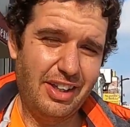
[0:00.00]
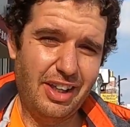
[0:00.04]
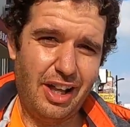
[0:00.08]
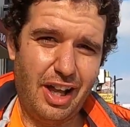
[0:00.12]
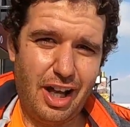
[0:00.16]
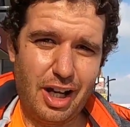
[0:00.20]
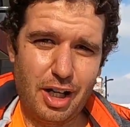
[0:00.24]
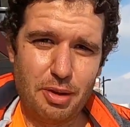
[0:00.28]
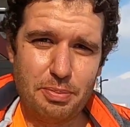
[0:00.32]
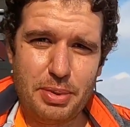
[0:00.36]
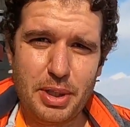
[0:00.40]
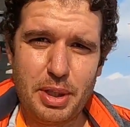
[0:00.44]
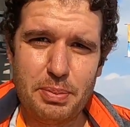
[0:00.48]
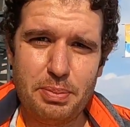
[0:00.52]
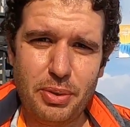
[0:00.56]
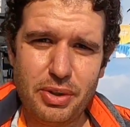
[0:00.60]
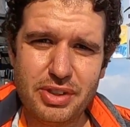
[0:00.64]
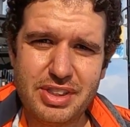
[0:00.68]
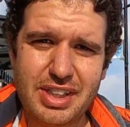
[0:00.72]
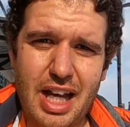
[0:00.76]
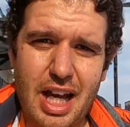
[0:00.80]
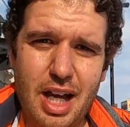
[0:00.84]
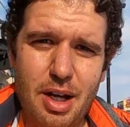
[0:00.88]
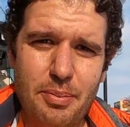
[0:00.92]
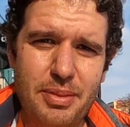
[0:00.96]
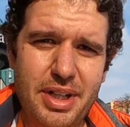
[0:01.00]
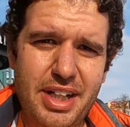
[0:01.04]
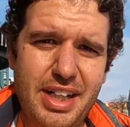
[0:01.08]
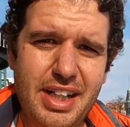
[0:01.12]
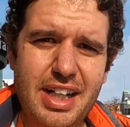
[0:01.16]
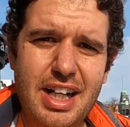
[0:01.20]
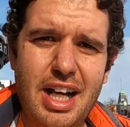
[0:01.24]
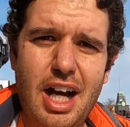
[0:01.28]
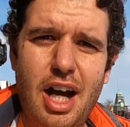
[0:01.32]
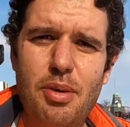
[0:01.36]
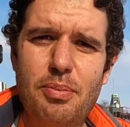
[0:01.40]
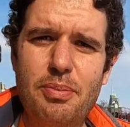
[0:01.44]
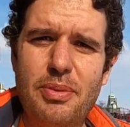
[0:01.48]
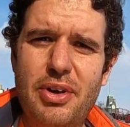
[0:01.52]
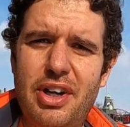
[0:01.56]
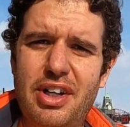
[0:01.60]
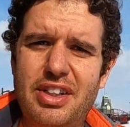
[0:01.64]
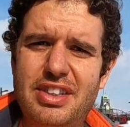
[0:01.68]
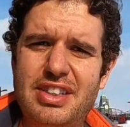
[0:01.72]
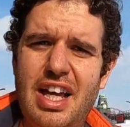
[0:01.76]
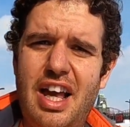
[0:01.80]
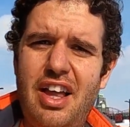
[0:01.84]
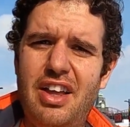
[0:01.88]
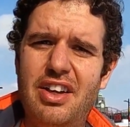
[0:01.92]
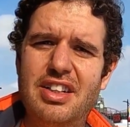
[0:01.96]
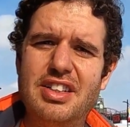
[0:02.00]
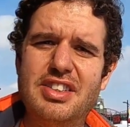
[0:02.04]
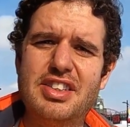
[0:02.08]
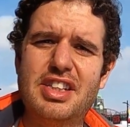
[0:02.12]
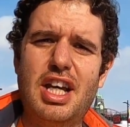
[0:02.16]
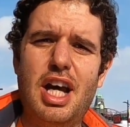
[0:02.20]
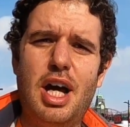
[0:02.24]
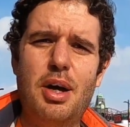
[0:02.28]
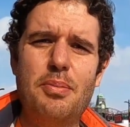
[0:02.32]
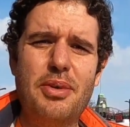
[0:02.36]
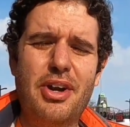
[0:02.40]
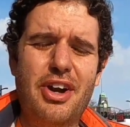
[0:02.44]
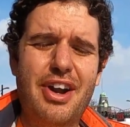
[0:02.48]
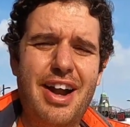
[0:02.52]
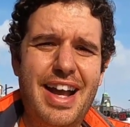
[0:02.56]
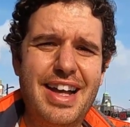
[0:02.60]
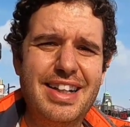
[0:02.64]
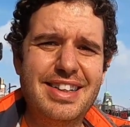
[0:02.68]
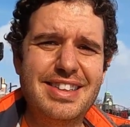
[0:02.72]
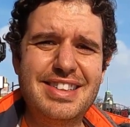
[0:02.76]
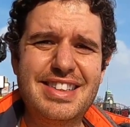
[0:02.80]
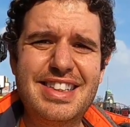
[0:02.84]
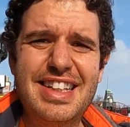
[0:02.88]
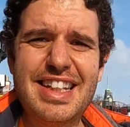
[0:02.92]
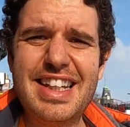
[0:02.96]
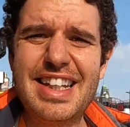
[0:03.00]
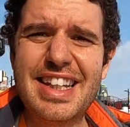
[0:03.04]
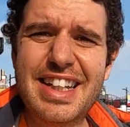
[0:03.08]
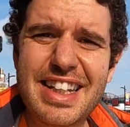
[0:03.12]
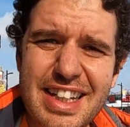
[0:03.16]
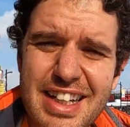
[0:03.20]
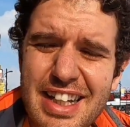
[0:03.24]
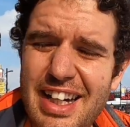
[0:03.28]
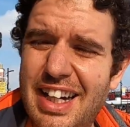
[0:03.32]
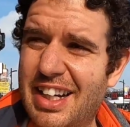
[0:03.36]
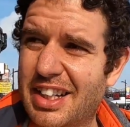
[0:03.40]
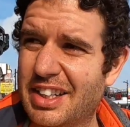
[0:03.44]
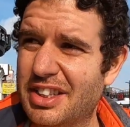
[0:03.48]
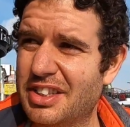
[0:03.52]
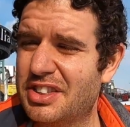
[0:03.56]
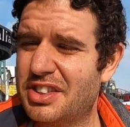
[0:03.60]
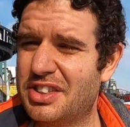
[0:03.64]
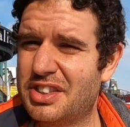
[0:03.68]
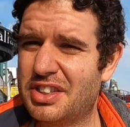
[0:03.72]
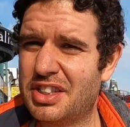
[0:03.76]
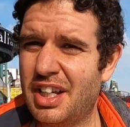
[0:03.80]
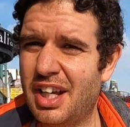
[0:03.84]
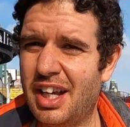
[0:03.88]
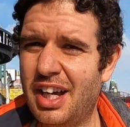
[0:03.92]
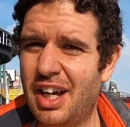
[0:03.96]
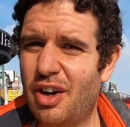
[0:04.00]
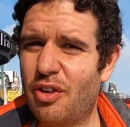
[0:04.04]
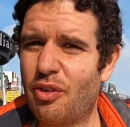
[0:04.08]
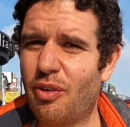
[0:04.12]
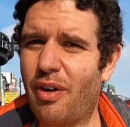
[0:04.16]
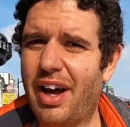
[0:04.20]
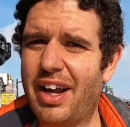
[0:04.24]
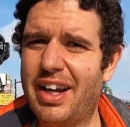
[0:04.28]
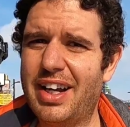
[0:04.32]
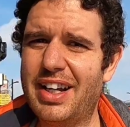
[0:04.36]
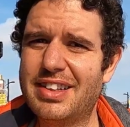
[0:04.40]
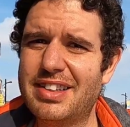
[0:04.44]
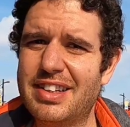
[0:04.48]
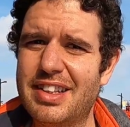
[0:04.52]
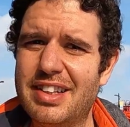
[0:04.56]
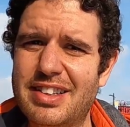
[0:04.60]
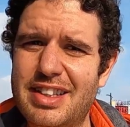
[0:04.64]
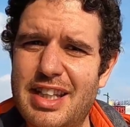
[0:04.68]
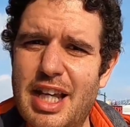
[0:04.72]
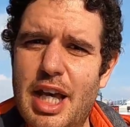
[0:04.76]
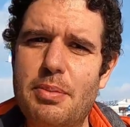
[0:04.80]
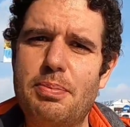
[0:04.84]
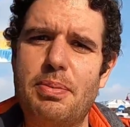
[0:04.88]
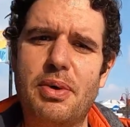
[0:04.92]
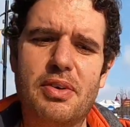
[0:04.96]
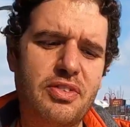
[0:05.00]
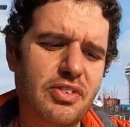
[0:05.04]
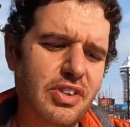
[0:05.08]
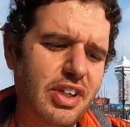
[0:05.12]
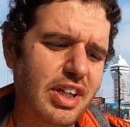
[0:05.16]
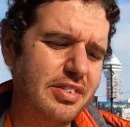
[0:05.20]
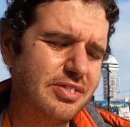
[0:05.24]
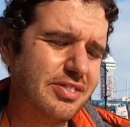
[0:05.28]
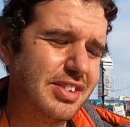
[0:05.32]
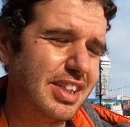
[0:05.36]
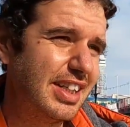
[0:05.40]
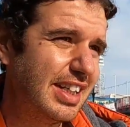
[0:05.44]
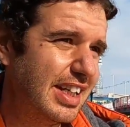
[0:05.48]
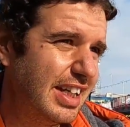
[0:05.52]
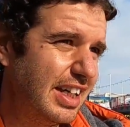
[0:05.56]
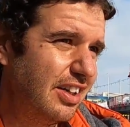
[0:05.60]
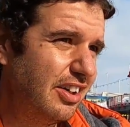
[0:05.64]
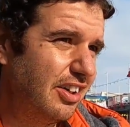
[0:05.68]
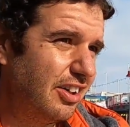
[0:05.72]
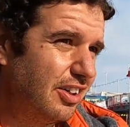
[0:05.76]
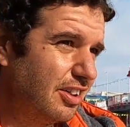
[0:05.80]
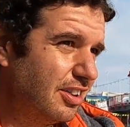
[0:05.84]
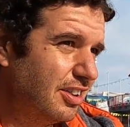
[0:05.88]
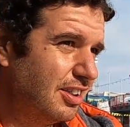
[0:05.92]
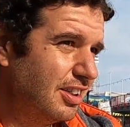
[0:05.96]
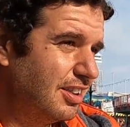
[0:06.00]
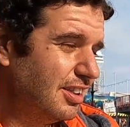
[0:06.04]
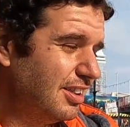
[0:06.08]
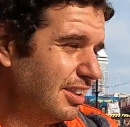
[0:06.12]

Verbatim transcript: A lot of people telling me to come here, telling us come here. Antica's, right at the tip of Clifton Hill.